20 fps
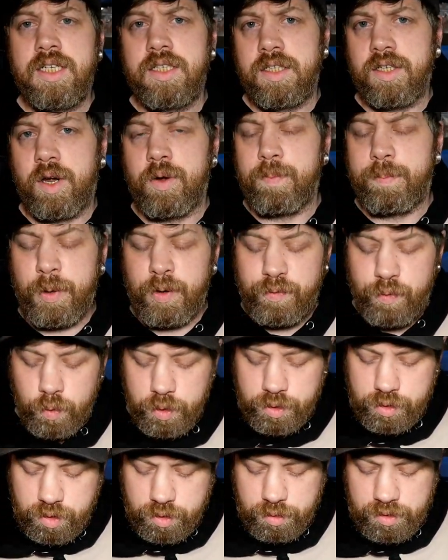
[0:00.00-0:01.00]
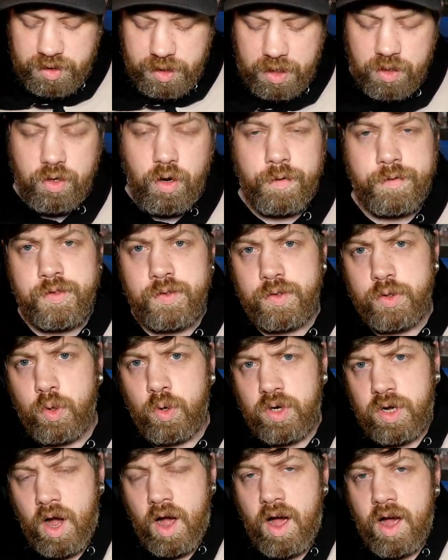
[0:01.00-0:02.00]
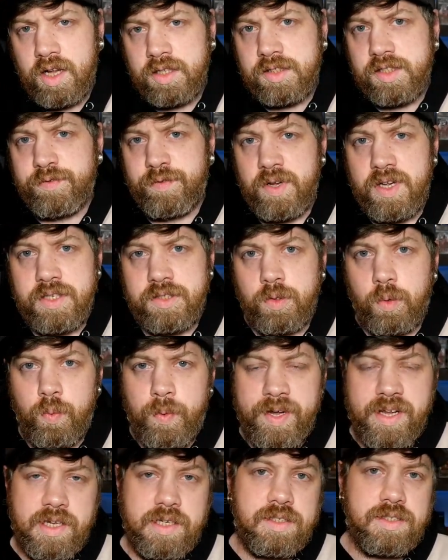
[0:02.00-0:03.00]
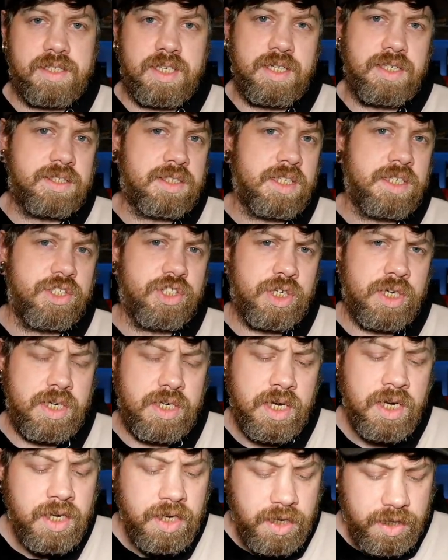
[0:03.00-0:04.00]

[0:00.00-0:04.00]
You know, before you do send off your cards, if it is a weird TCG,